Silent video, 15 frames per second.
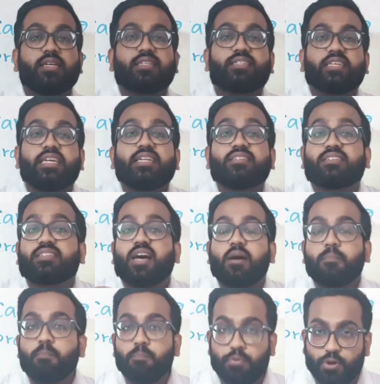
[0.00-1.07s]
in
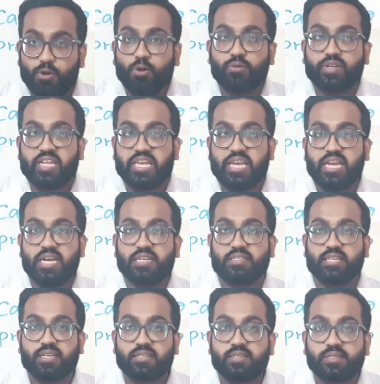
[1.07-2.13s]
some proteins
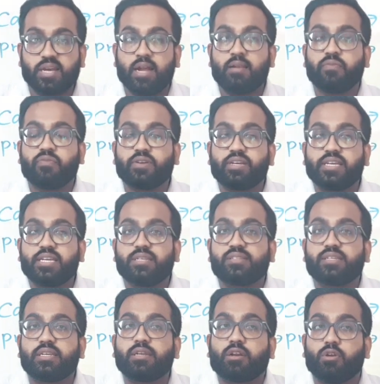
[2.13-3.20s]
sulfur is
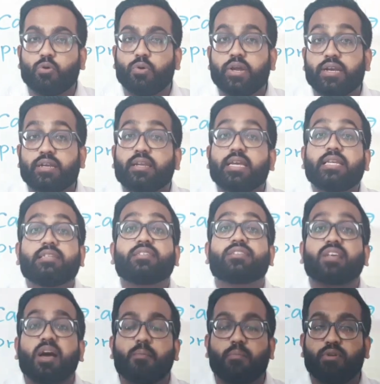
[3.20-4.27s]
included. In
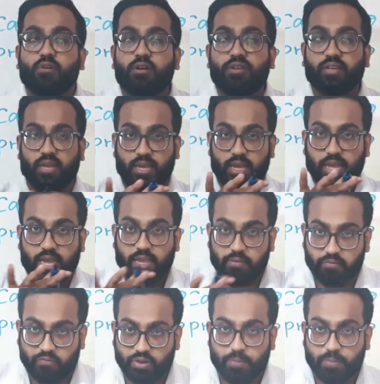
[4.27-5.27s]
some, not every